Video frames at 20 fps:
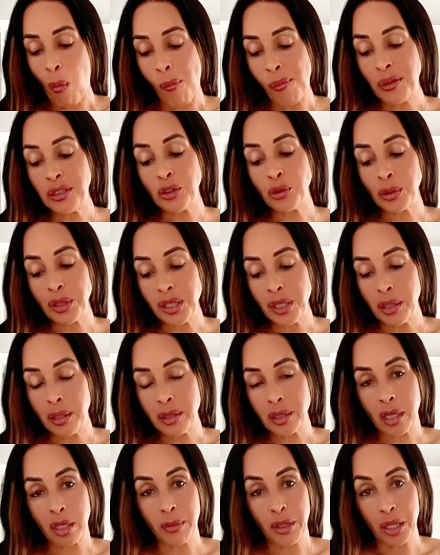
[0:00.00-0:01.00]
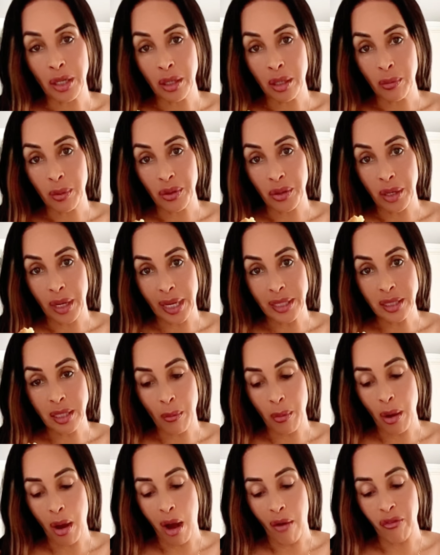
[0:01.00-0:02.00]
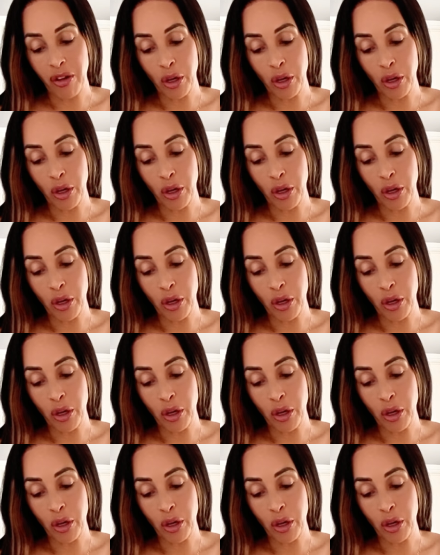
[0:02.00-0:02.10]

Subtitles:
It's really good. It's gonna be good with a nice cup of coffee